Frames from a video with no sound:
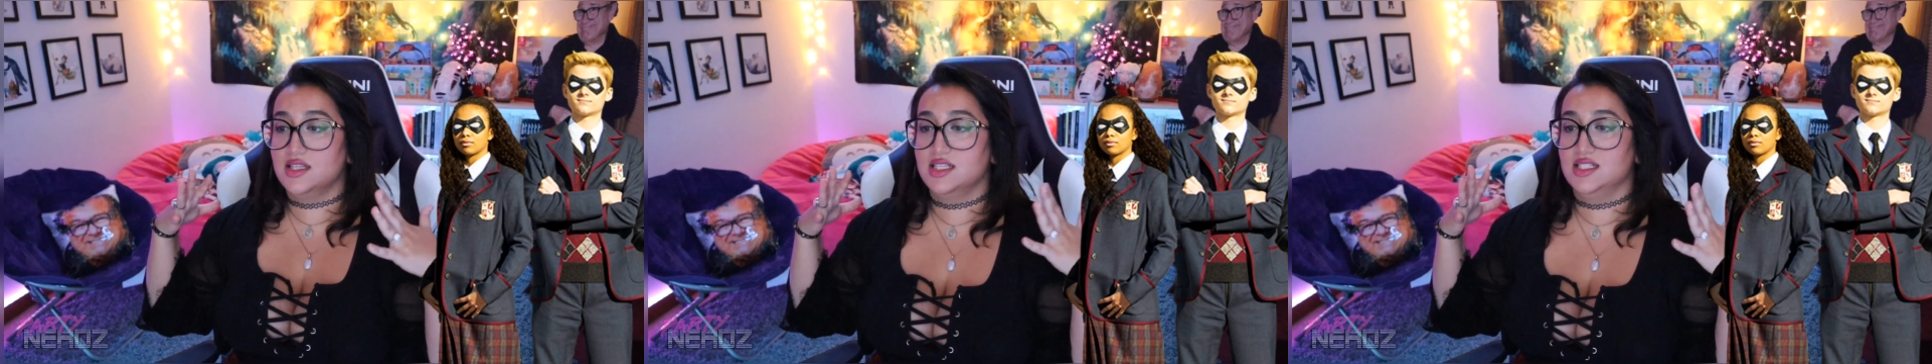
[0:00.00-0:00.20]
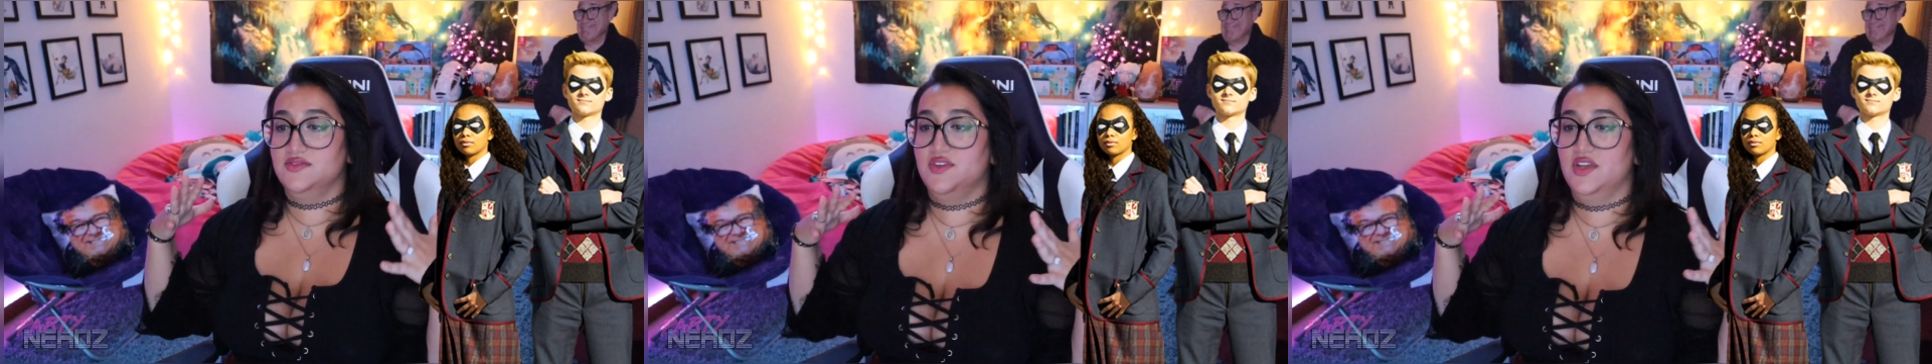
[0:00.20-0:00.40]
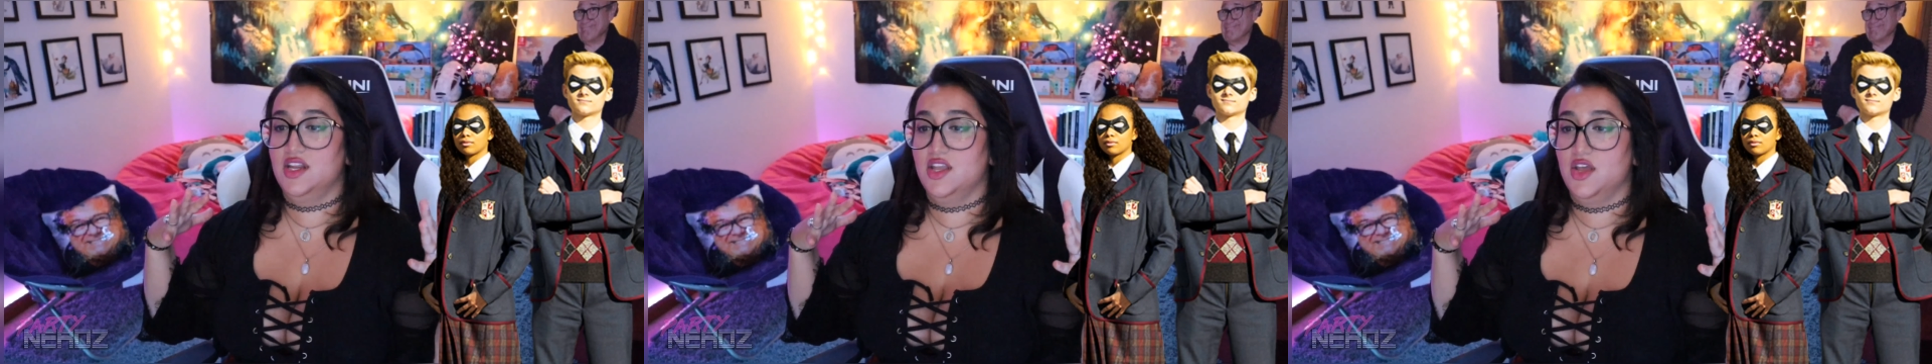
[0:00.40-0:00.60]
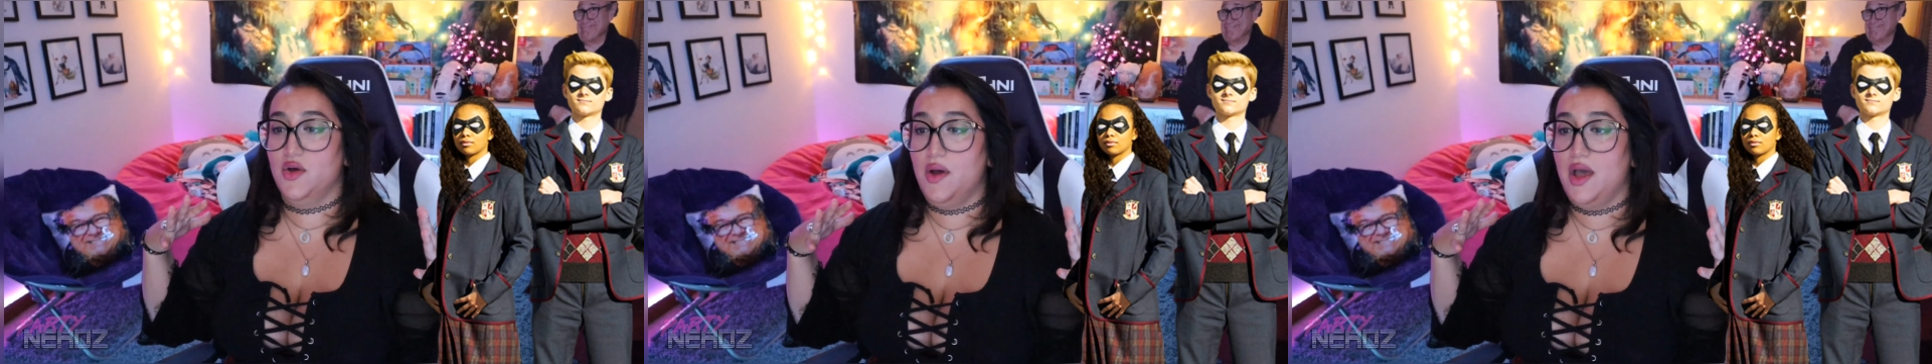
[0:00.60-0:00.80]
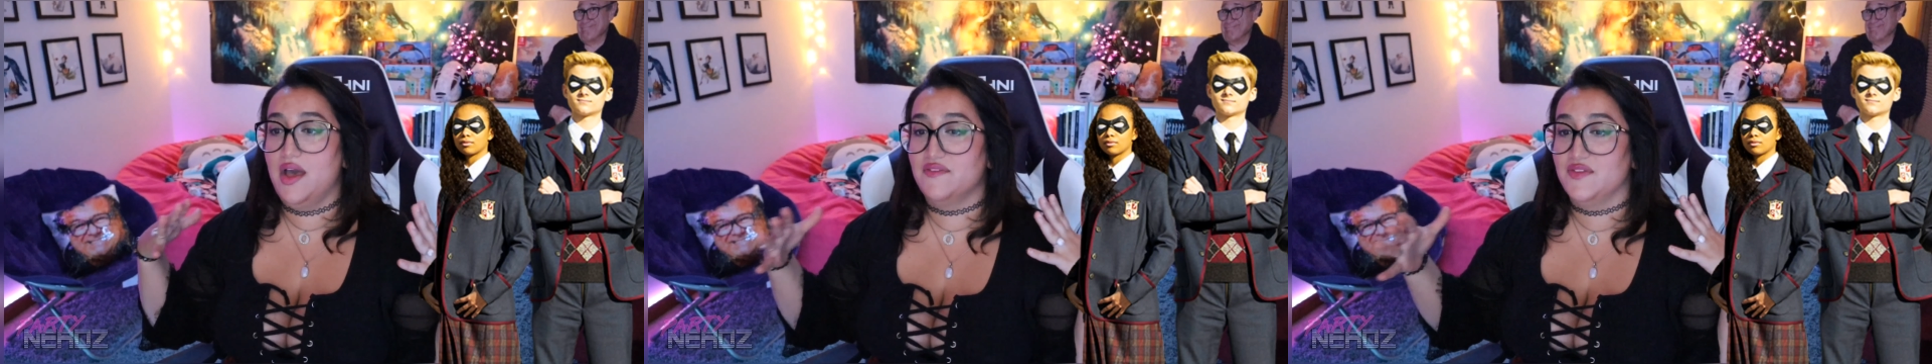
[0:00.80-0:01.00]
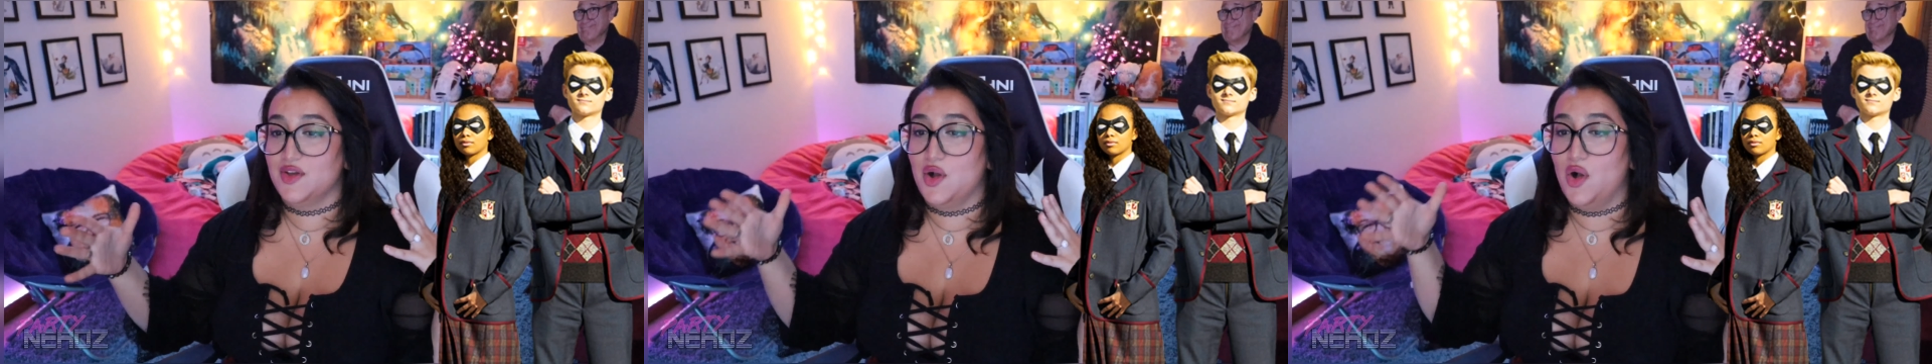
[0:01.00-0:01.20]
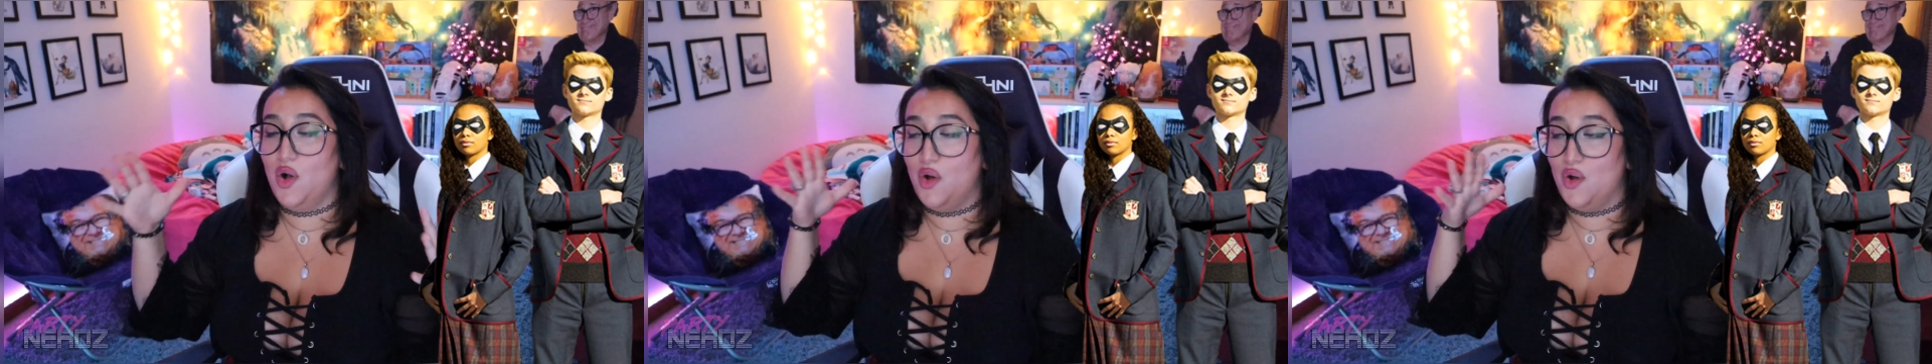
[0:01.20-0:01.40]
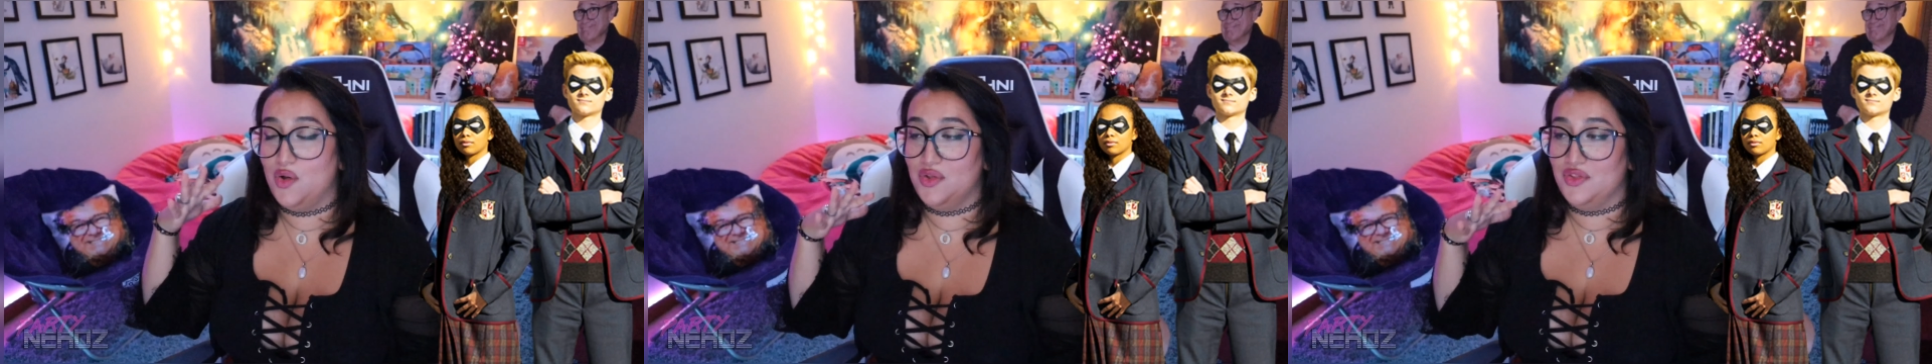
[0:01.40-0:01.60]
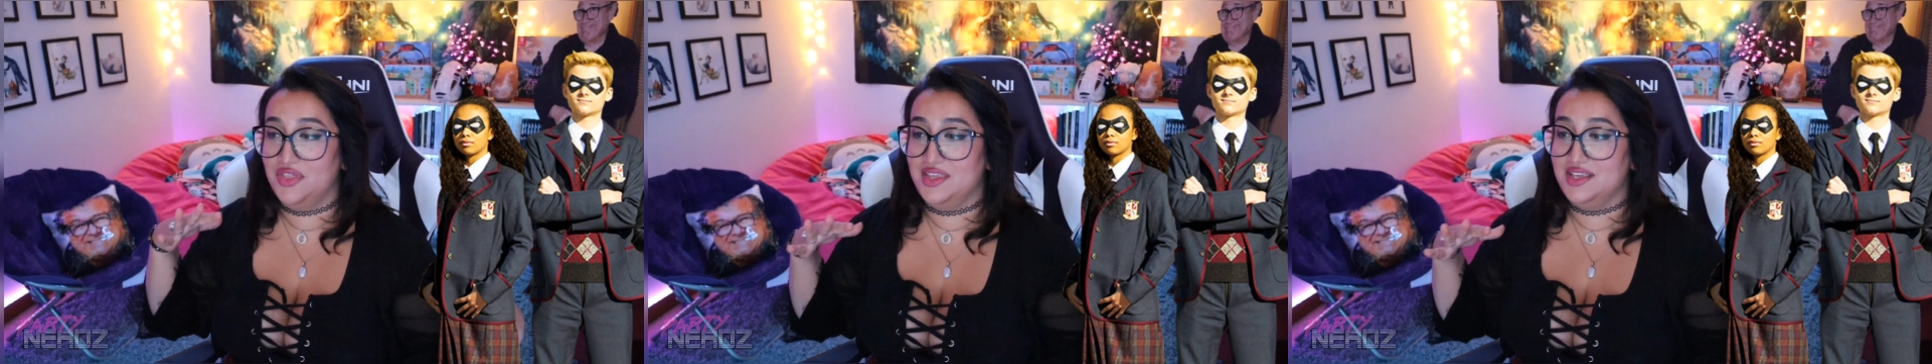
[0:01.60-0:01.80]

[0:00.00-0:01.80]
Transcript: this video having all